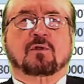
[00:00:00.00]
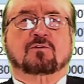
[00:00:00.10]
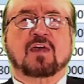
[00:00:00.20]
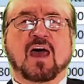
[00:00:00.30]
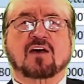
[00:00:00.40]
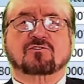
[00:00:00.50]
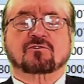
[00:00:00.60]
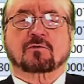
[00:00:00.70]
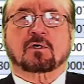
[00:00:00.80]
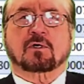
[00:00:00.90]
test
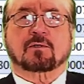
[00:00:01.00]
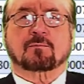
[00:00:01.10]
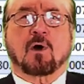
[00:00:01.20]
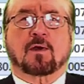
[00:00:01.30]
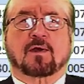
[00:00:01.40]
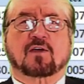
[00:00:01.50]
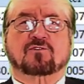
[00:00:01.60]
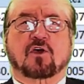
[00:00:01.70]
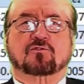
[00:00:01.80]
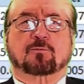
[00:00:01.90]
uh, on an
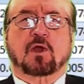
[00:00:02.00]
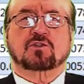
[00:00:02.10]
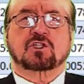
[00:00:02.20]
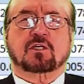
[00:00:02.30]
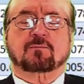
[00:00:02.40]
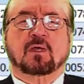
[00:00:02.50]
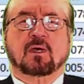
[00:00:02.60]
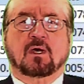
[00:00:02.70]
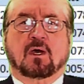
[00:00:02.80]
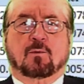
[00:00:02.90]
Excel spreadsheet,
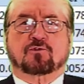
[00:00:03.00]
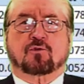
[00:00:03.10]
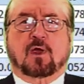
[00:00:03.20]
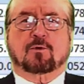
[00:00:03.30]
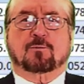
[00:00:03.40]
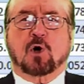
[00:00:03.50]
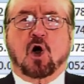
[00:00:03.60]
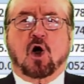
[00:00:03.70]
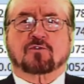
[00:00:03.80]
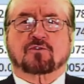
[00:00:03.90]
which you're able to
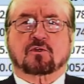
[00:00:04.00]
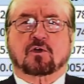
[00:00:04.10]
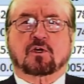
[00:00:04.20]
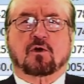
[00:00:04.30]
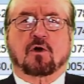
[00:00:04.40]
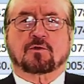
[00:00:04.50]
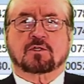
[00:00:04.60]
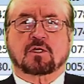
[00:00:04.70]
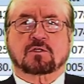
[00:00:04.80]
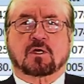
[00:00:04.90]
pause and look at all the
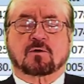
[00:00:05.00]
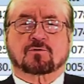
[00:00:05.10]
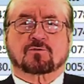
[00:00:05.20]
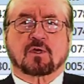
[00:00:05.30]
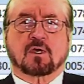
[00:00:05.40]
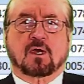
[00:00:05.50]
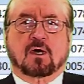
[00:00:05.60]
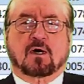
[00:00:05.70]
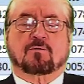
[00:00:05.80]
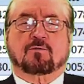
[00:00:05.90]
details
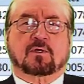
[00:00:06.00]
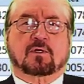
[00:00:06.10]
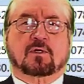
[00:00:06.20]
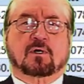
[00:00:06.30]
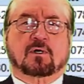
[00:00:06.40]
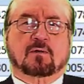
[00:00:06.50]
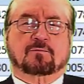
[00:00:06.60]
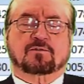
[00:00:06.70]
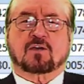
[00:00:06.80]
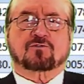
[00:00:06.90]
of the
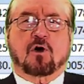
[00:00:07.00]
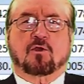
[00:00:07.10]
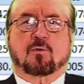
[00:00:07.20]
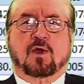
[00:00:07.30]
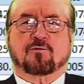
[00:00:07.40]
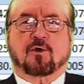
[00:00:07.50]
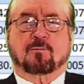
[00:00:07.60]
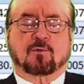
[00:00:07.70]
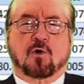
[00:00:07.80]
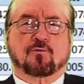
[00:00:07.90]
uh, tests all the way
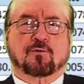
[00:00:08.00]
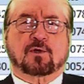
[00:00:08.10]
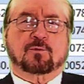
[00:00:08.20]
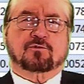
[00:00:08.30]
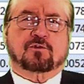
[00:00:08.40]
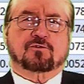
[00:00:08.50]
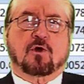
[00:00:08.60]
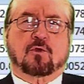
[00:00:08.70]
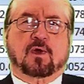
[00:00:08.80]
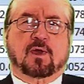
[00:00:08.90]
from low frequencies all
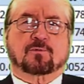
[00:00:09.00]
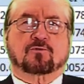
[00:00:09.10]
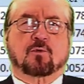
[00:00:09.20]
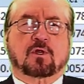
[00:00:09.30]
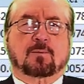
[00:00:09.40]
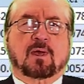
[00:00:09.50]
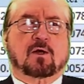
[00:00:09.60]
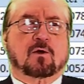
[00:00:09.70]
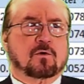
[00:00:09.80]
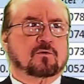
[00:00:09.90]
the way up to 20
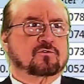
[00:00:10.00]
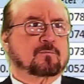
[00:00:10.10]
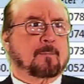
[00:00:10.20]
megahertz.